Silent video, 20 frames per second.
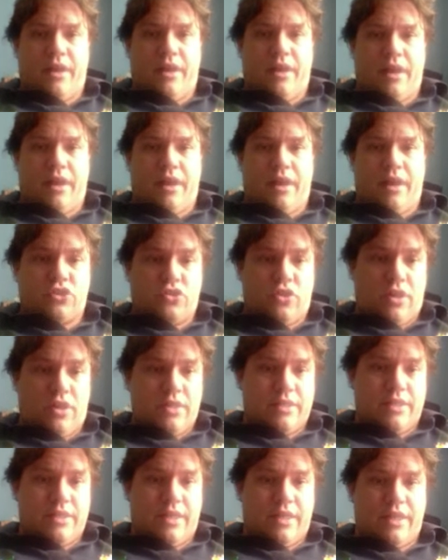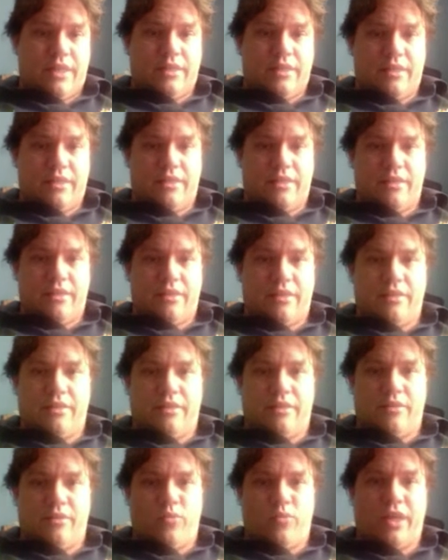are solid and
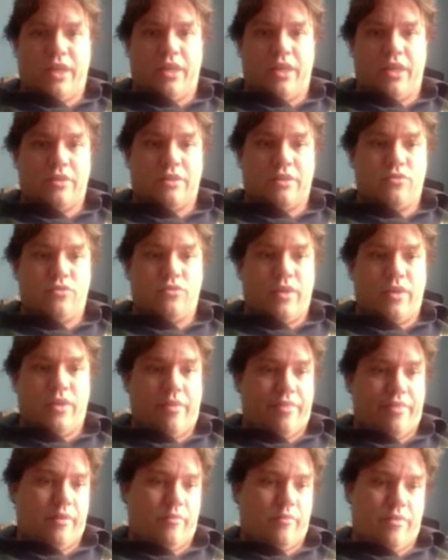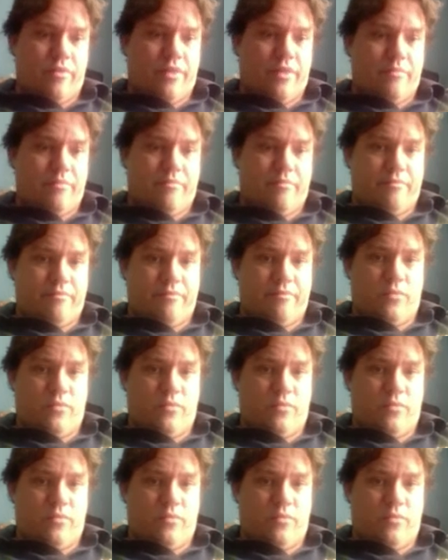we cannot do anything with them.